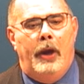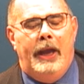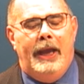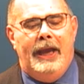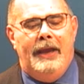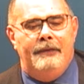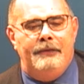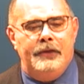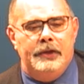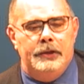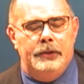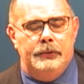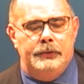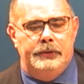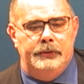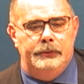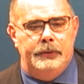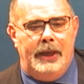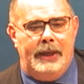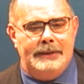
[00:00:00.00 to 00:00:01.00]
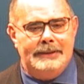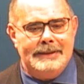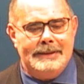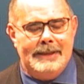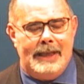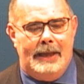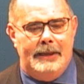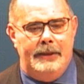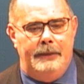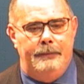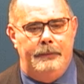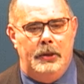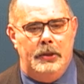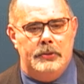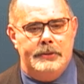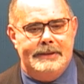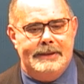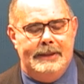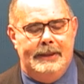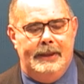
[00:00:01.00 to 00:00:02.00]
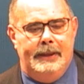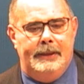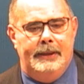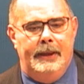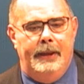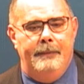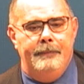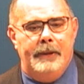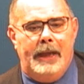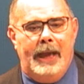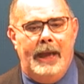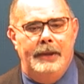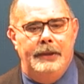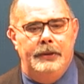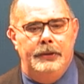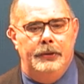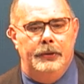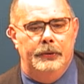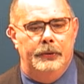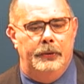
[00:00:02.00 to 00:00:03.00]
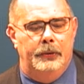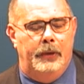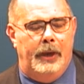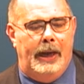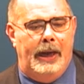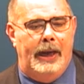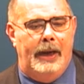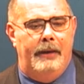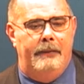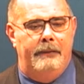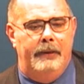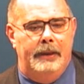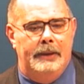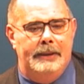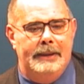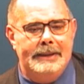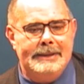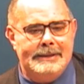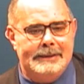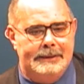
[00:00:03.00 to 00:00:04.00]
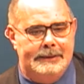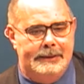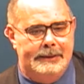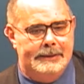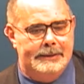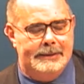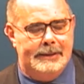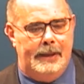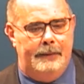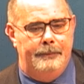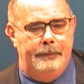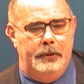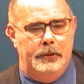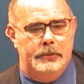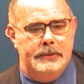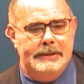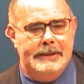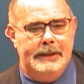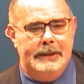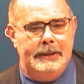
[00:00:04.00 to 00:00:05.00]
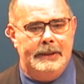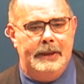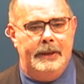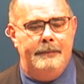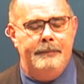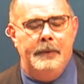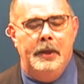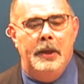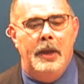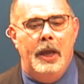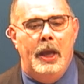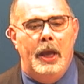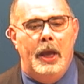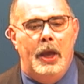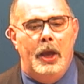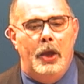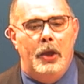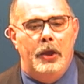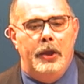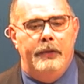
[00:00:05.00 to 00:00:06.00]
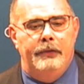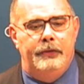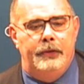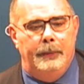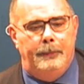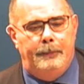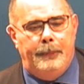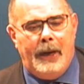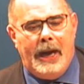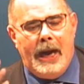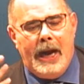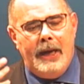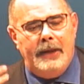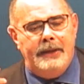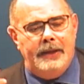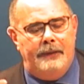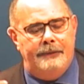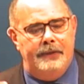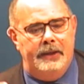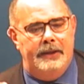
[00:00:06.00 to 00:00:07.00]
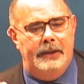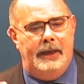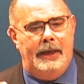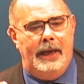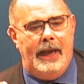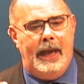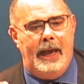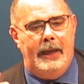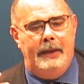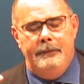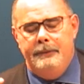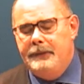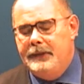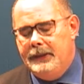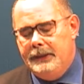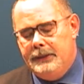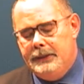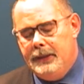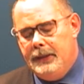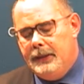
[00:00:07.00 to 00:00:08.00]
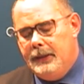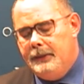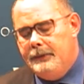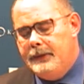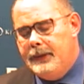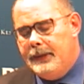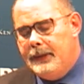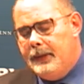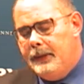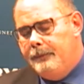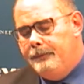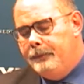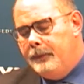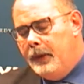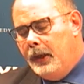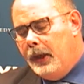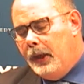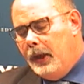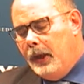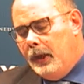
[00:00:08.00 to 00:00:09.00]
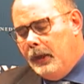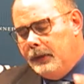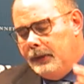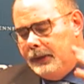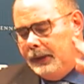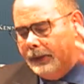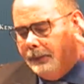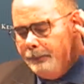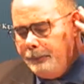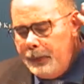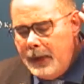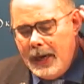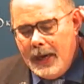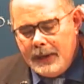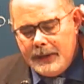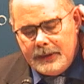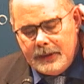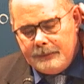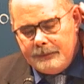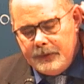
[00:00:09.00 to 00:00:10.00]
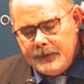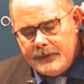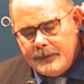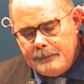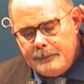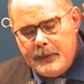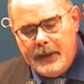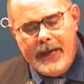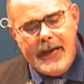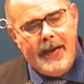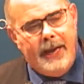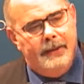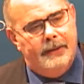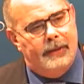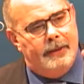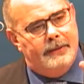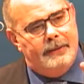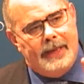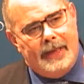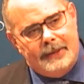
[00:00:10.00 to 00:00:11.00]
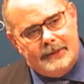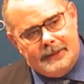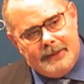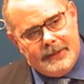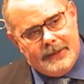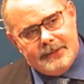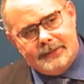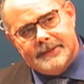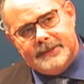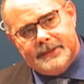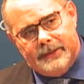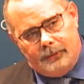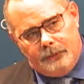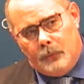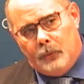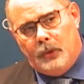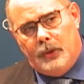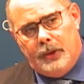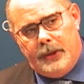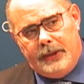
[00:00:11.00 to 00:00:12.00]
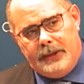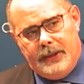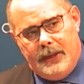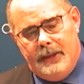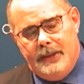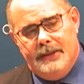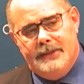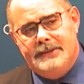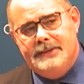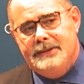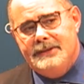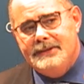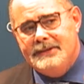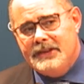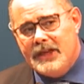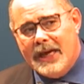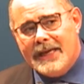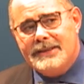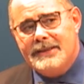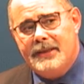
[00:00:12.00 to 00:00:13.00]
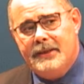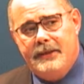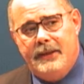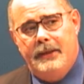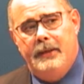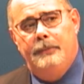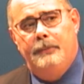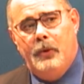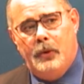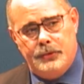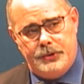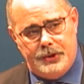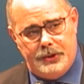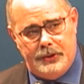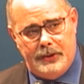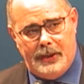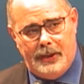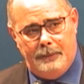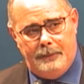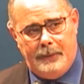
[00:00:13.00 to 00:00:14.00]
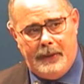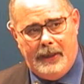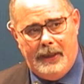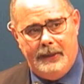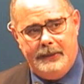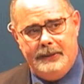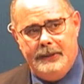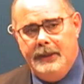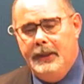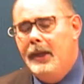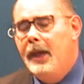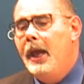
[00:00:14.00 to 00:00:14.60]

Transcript: if you do not study music and you are listening to music, the part of the the the the, the part of the brain that is working is just the emotional part.